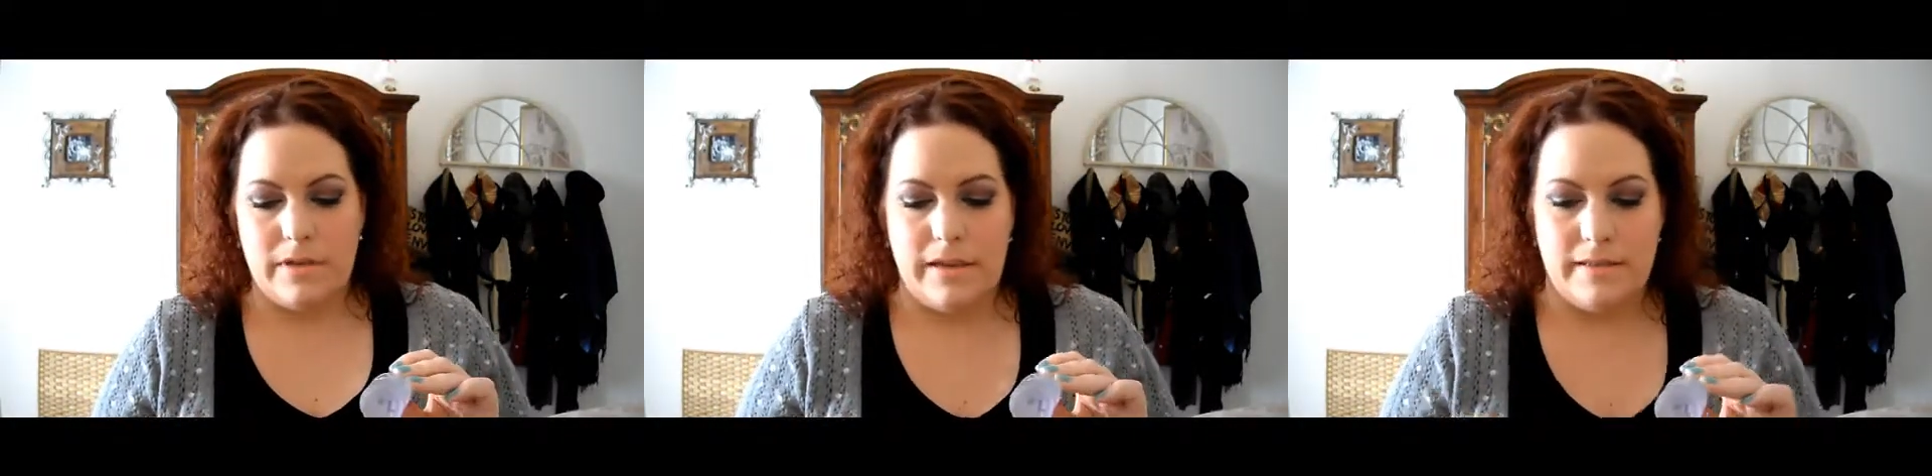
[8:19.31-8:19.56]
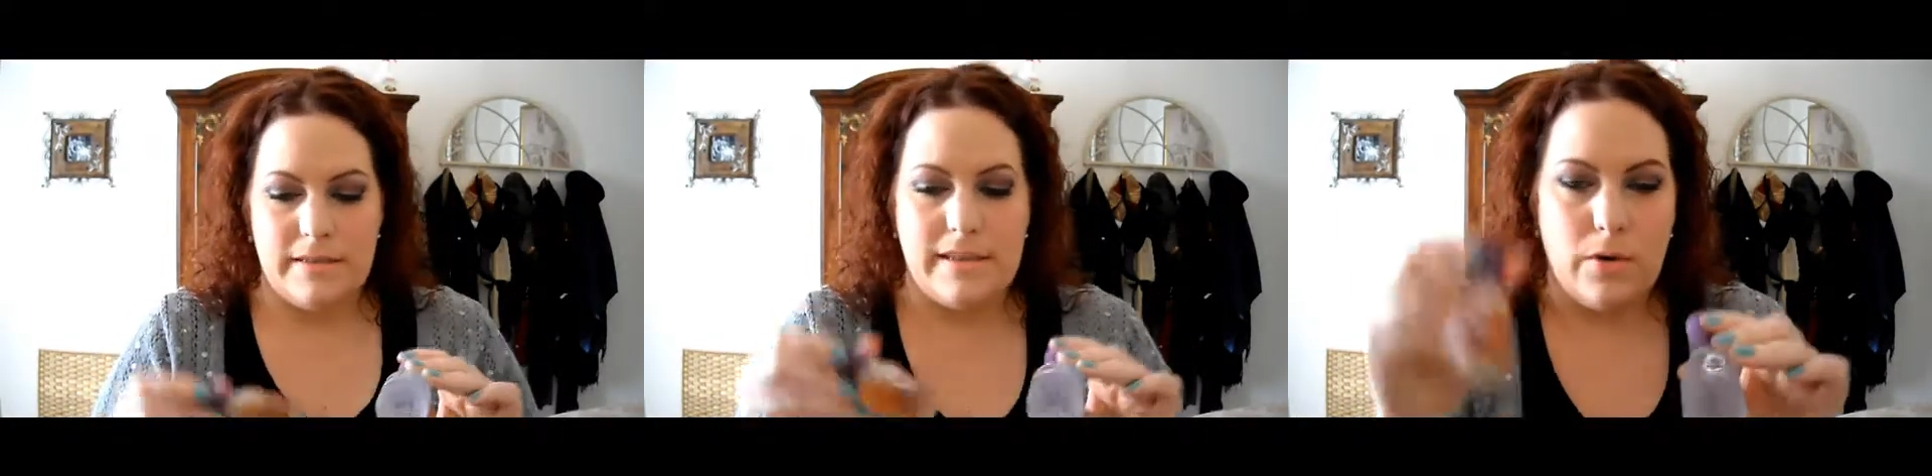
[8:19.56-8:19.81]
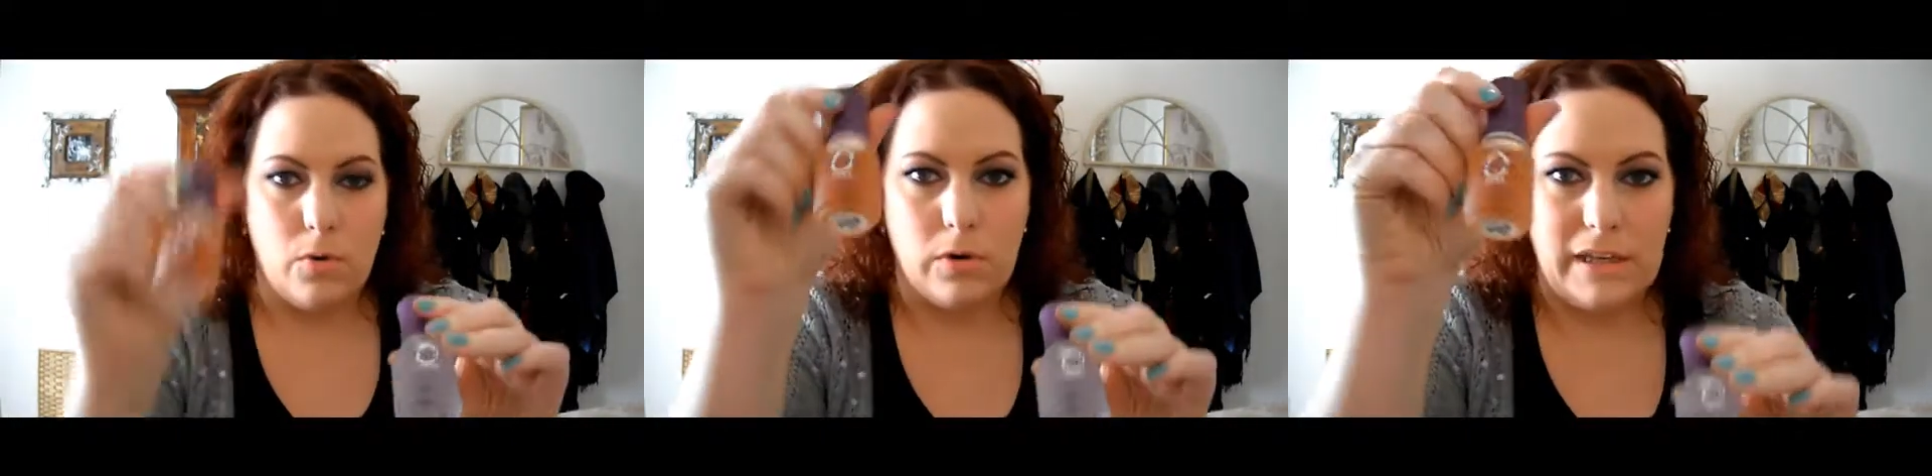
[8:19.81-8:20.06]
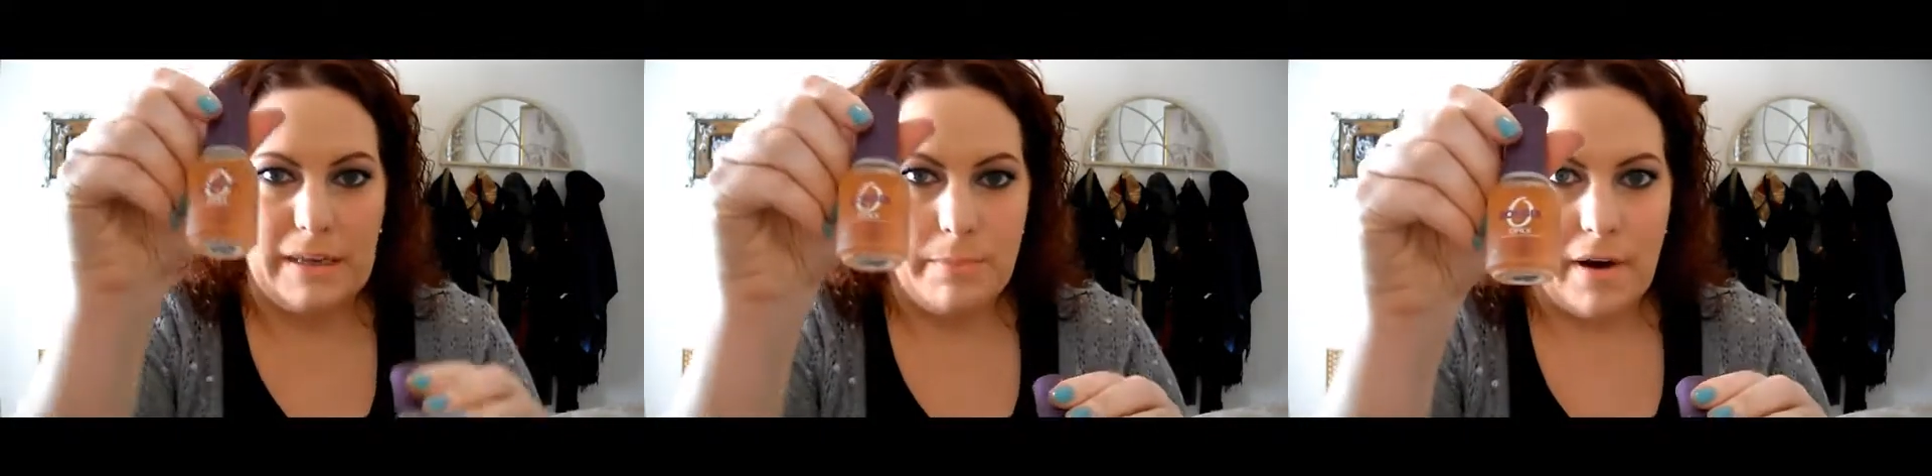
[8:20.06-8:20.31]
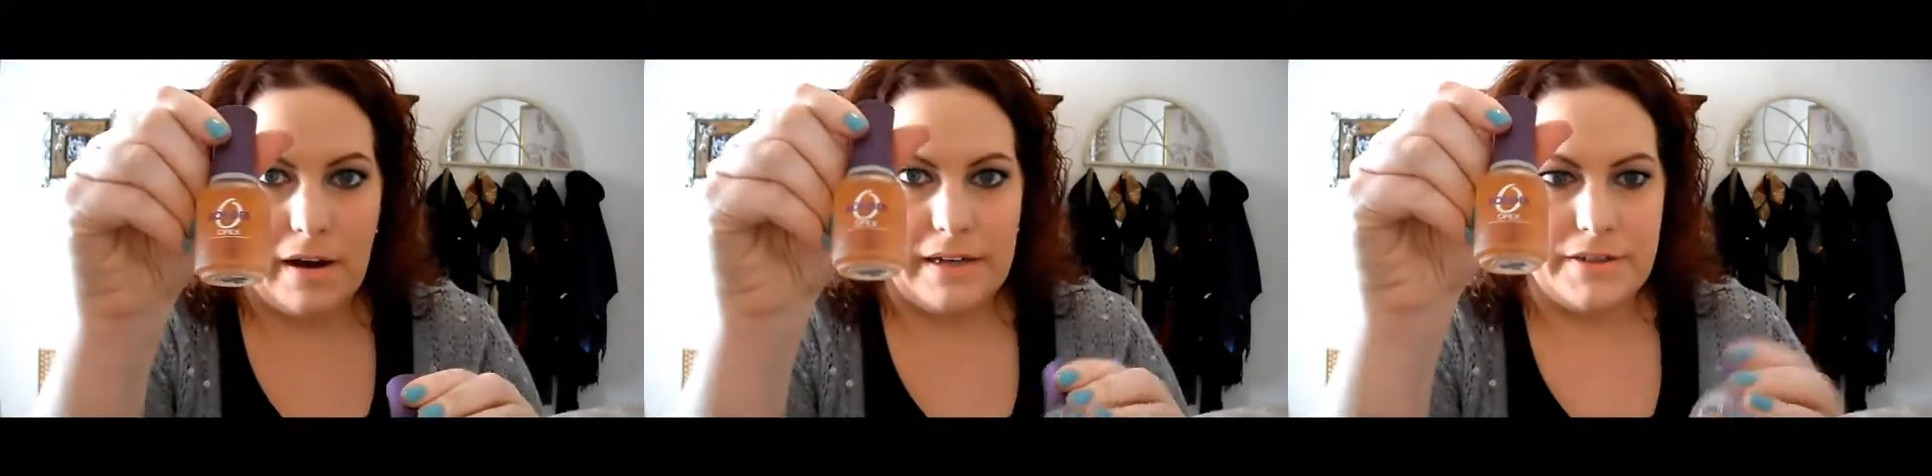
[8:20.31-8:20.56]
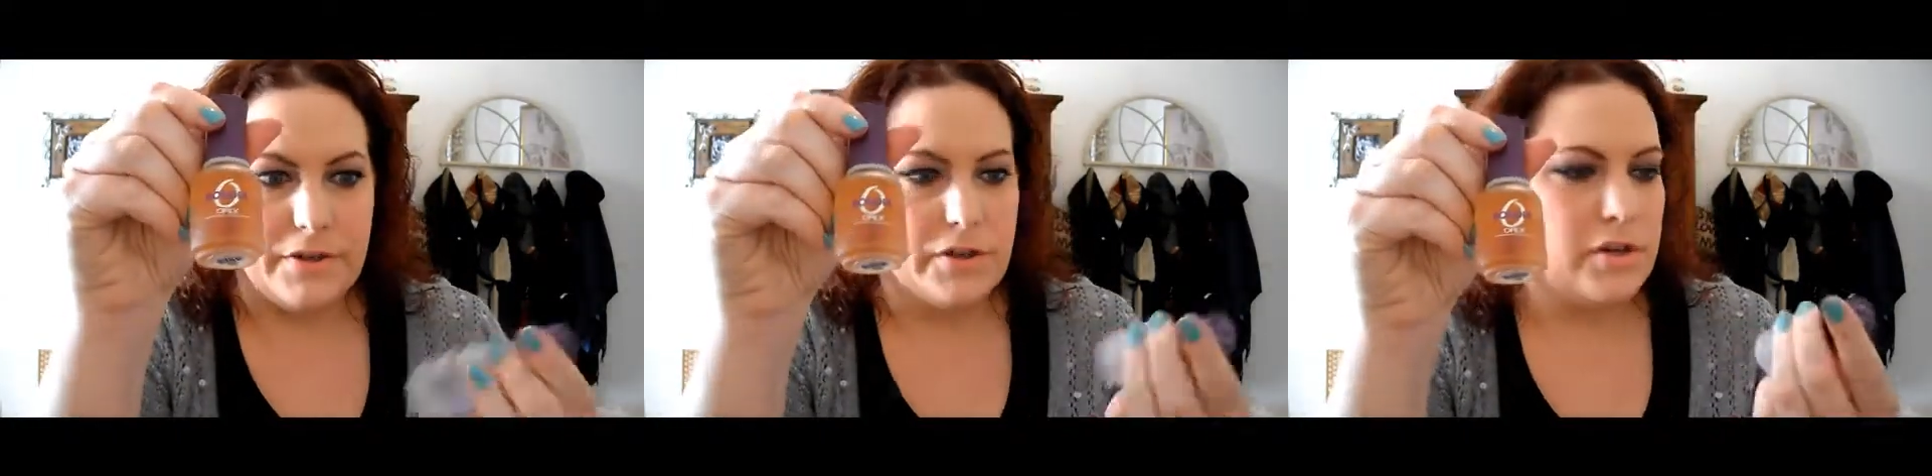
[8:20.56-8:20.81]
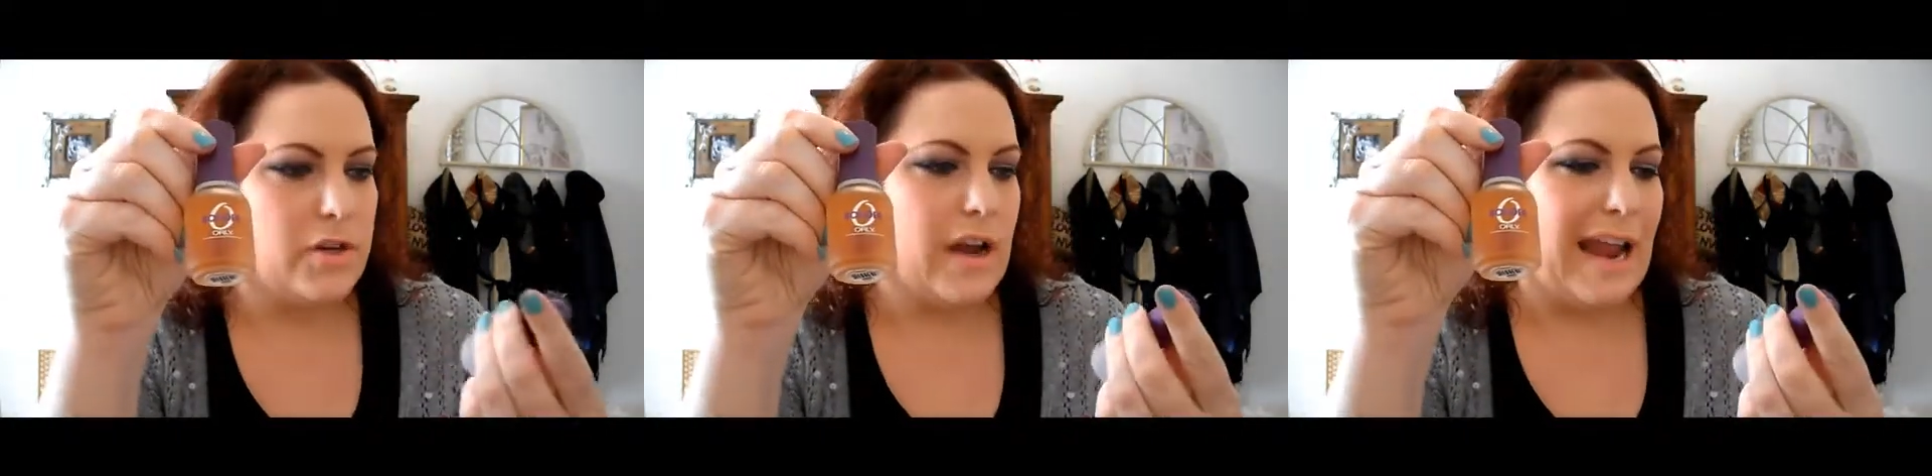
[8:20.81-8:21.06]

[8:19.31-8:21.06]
It's the Orly Bonder